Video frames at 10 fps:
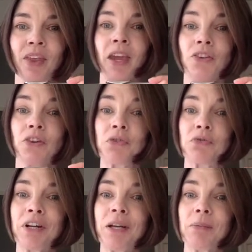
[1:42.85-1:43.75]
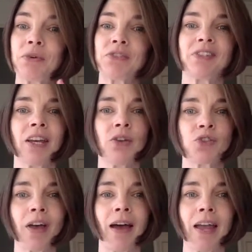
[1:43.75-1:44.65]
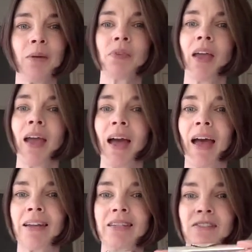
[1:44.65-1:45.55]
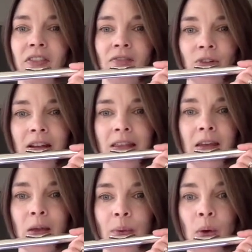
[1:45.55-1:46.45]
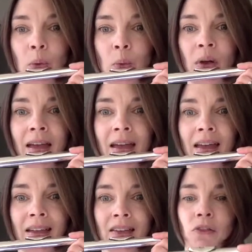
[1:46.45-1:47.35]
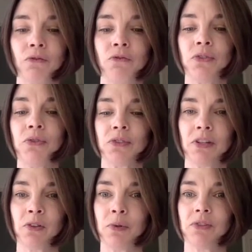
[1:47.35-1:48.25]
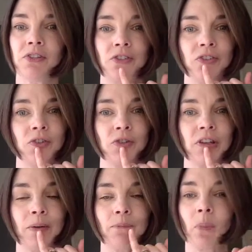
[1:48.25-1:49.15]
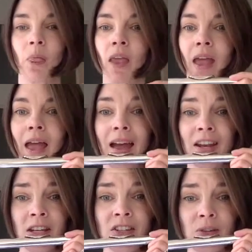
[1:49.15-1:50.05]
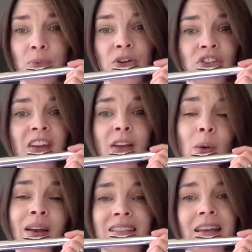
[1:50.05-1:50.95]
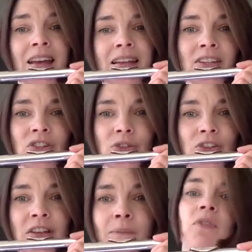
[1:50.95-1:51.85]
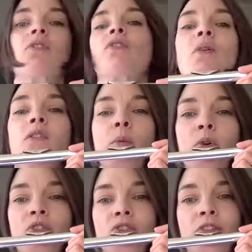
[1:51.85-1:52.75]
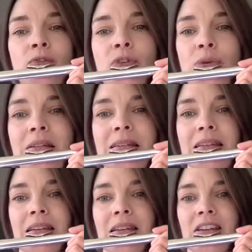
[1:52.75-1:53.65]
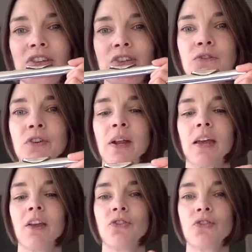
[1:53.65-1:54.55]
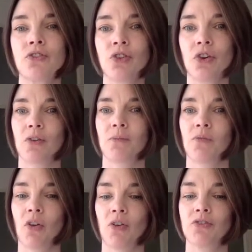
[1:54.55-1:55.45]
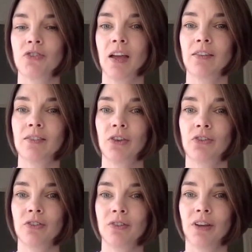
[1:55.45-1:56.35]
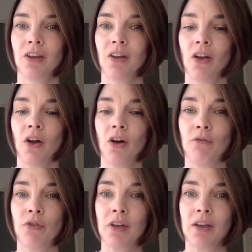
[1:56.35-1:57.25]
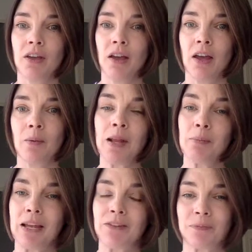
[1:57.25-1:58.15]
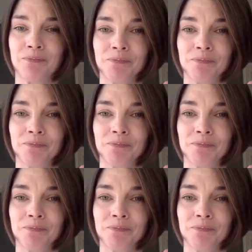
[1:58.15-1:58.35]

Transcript: So it's really important to take your time and really think about where the flute is positioned on your chin. And you need to push it quite tightly into your chin. So if you push your chin forward, it should feel like it's stuck onto that section of the lip plate,